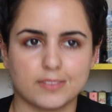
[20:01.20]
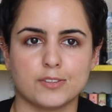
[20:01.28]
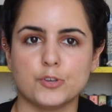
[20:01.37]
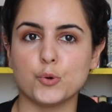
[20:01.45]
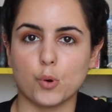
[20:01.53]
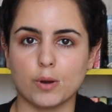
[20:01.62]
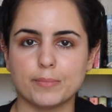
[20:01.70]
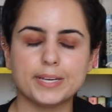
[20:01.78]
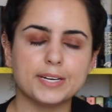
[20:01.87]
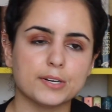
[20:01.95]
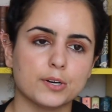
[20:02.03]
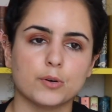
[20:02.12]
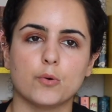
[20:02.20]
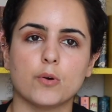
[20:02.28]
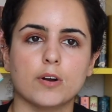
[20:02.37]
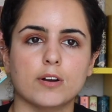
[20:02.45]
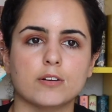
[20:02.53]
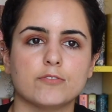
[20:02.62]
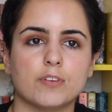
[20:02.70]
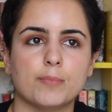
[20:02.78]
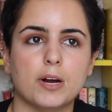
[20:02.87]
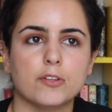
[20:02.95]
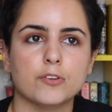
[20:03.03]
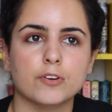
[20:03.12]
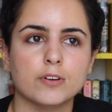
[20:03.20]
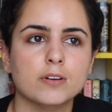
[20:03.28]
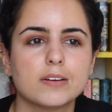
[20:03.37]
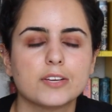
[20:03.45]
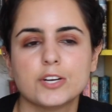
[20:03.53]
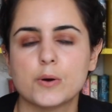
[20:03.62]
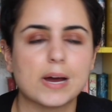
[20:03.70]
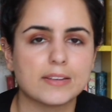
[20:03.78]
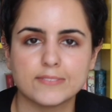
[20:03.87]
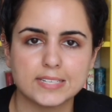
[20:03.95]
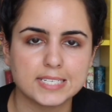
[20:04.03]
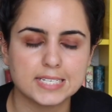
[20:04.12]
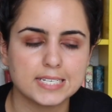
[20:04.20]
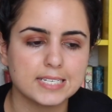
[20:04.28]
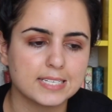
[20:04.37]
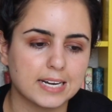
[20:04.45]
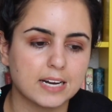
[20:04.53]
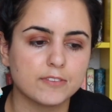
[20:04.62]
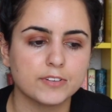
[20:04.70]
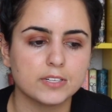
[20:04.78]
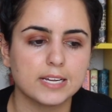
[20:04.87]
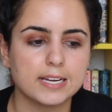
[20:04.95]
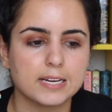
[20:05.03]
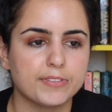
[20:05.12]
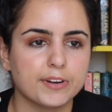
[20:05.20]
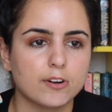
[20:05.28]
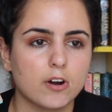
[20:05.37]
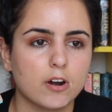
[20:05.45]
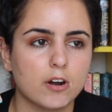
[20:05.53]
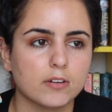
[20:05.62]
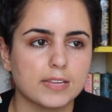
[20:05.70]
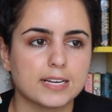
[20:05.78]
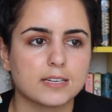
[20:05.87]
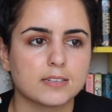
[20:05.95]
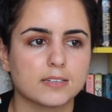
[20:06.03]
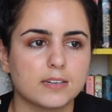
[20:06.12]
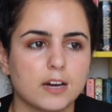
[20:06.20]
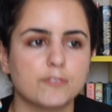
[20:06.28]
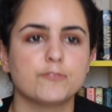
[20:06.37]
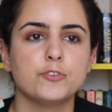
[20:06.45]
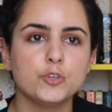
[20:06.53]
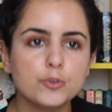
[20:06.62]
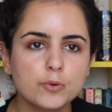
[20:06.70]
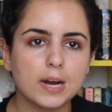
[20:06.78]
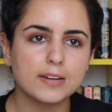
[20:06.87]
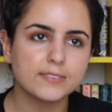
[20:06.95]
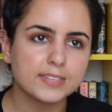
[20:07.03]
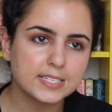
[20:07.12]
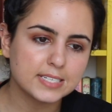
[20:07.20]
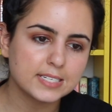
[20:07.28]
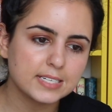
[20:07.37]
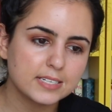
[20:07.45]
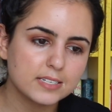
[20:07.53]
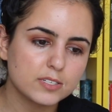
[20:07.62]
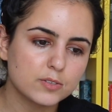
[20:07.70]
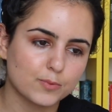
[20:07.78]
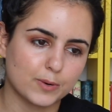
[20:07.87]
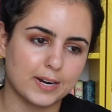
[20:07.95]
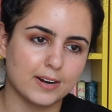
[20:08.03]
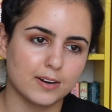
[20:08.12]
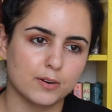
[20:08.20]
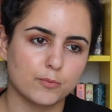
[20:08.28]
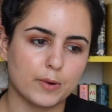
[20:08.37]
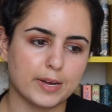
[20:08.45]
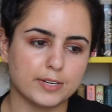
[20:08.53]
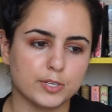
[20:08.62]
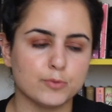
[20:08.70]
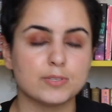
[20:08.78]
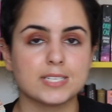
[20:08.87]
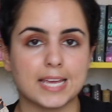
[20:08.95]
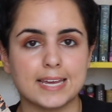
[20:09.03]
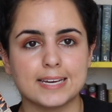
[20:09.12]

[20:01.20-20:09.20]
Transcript: the norm here or from other, you know, ethnicities. And I feel like there are like a few ethnicities where when you say